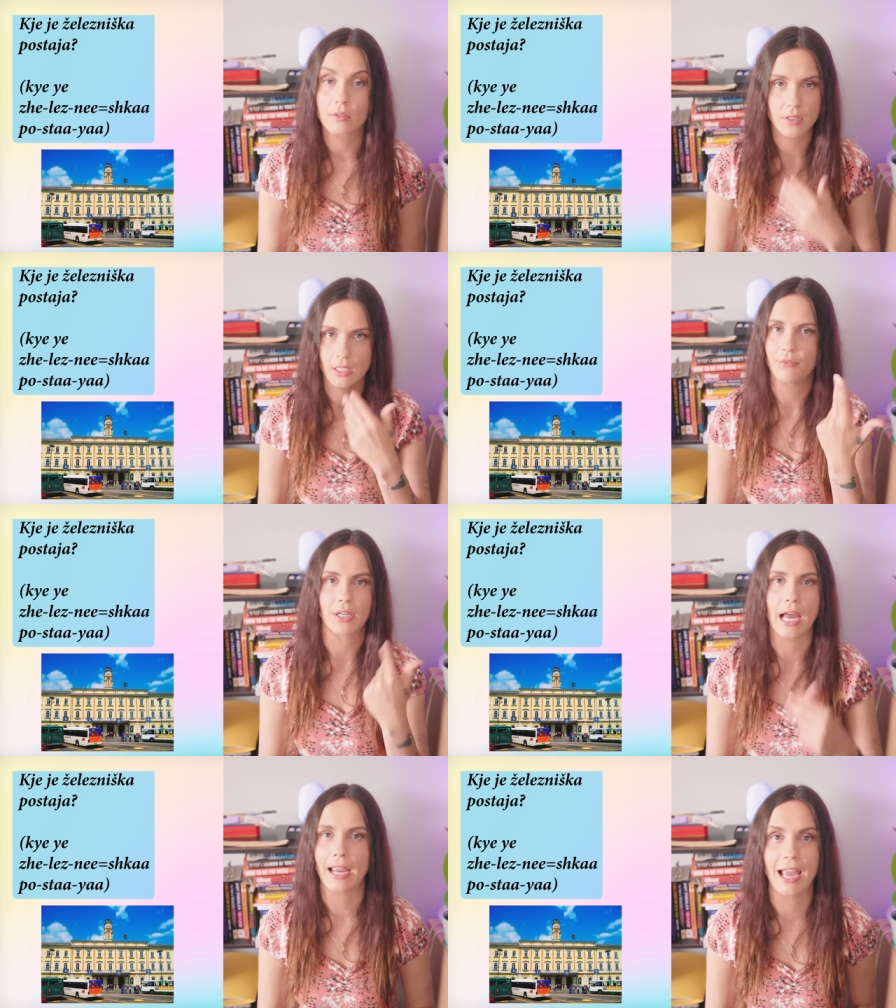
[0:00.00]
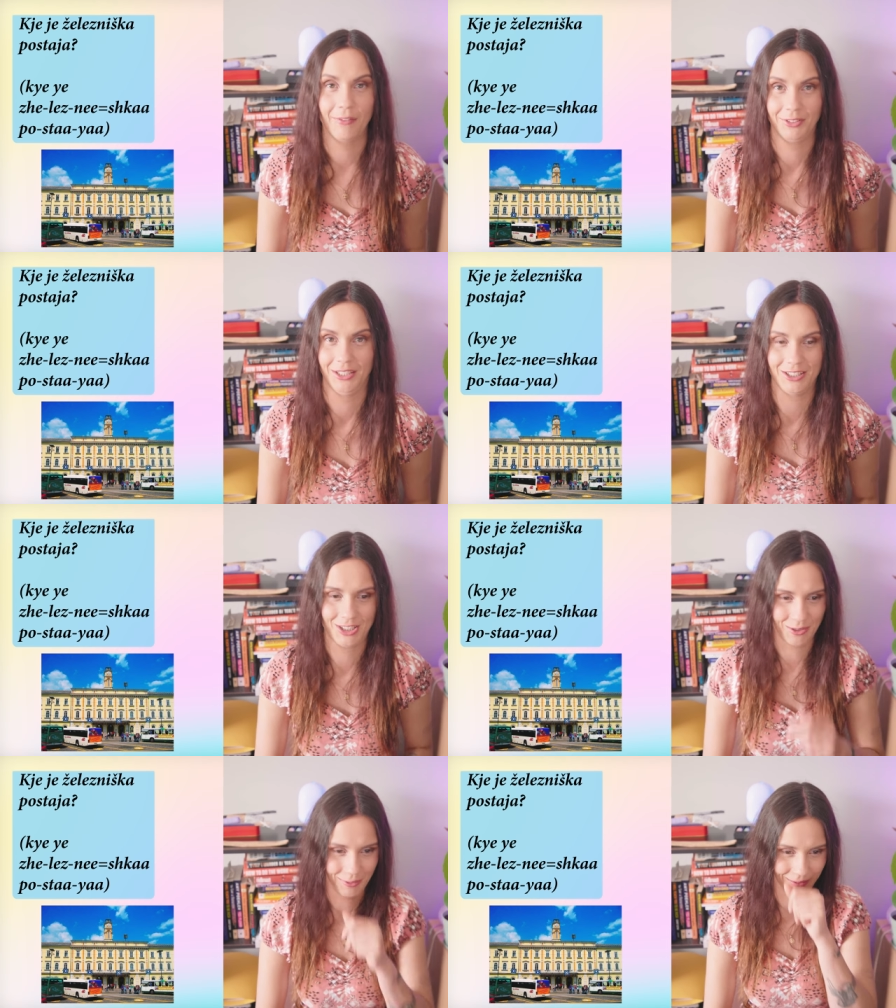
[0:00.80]
See, even I have an
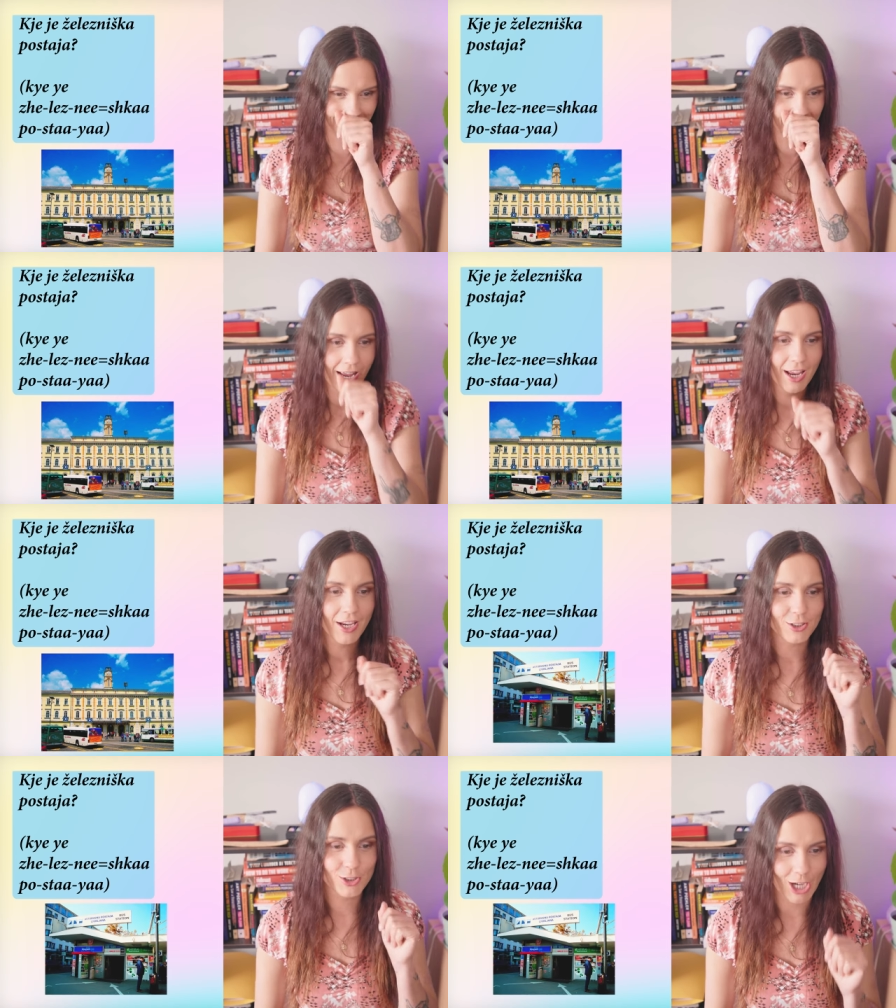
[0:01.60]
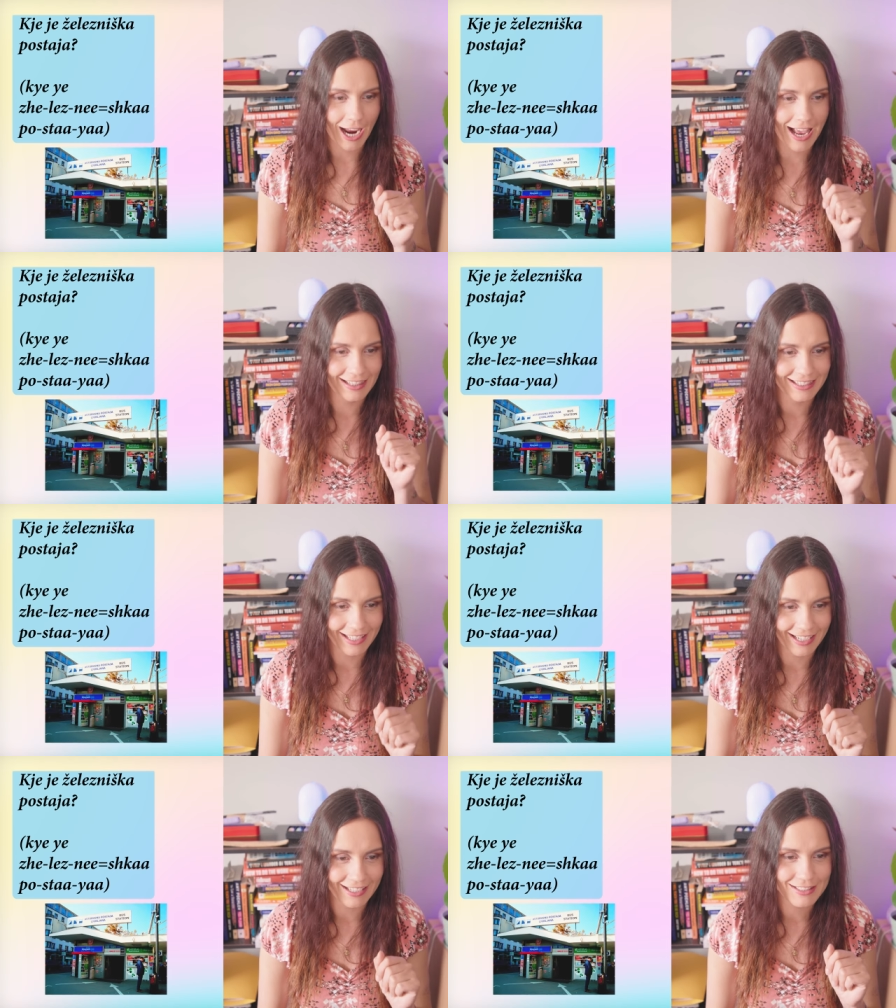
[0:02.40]
issue with it.
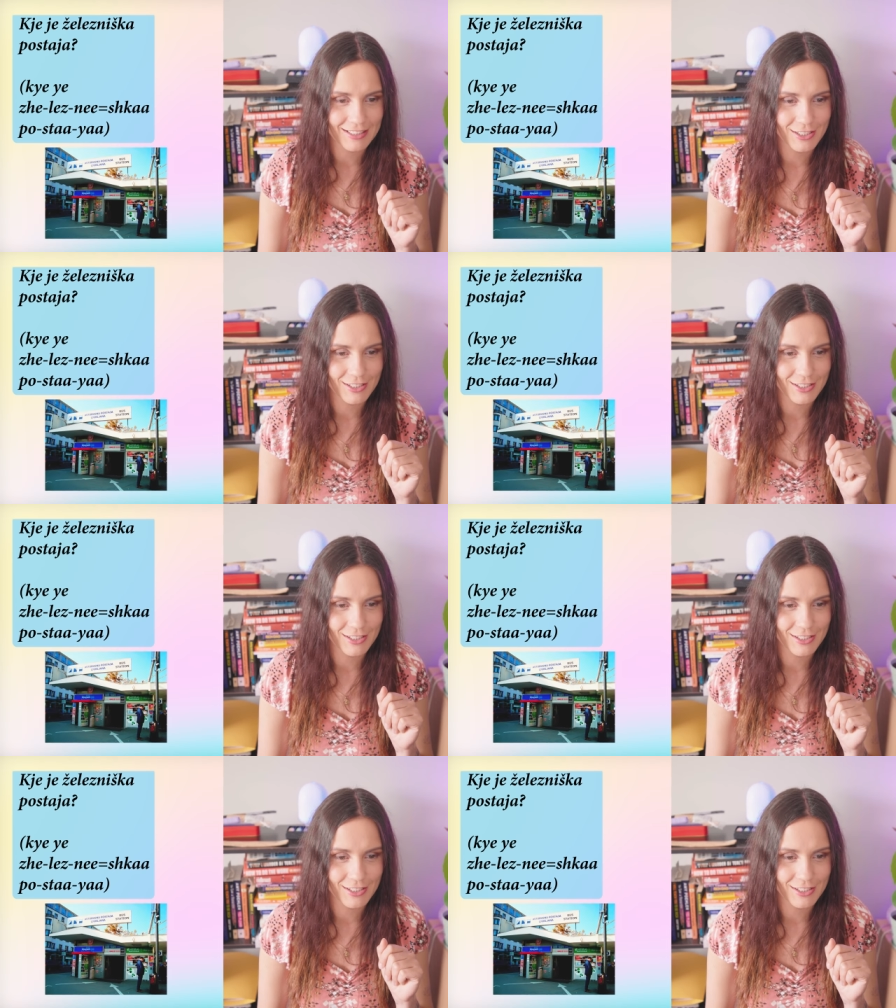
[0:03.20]
Železniška.